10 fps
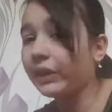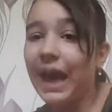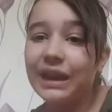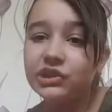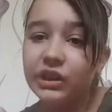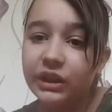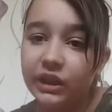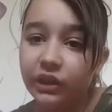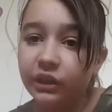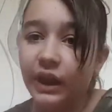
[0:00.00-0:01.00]
actually
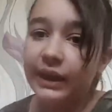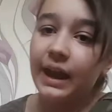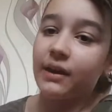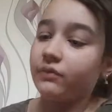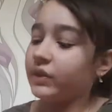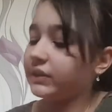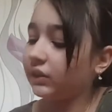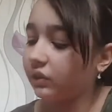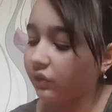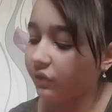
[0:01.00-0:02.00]
here I have this
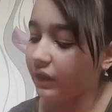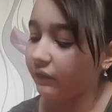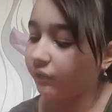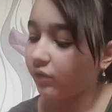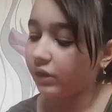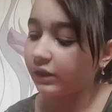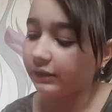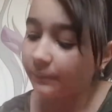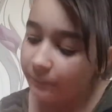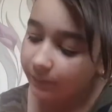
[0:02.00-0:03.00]
little thing
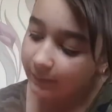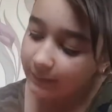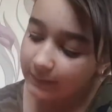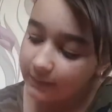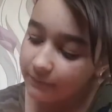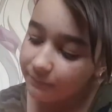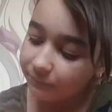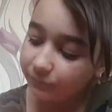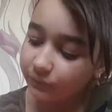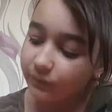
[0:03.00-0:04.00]
for
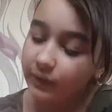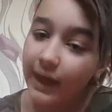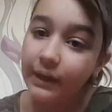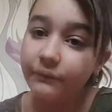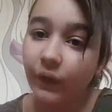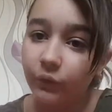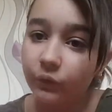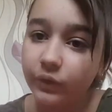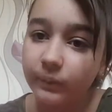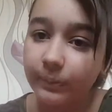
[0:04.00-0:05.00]

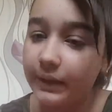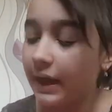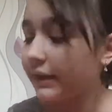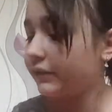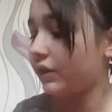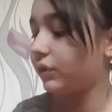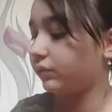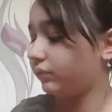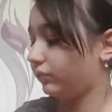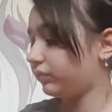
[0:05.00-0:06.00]
headphones, but I
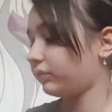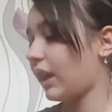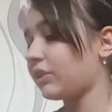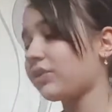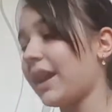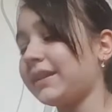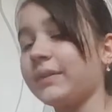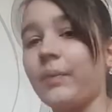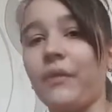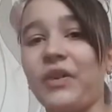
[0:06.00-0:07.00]
tried
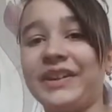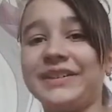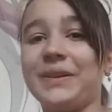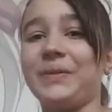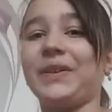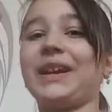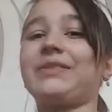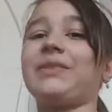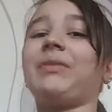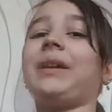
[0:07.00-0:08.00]
it before, it didn't work
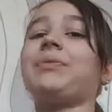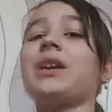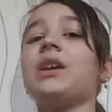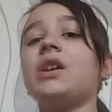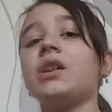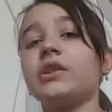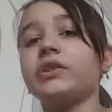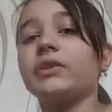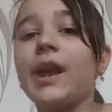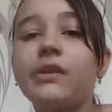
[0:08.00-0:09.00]
for me.
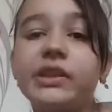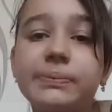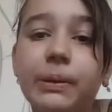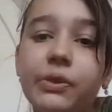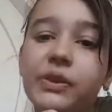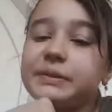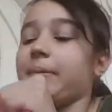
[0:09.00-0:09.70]
So now let's put this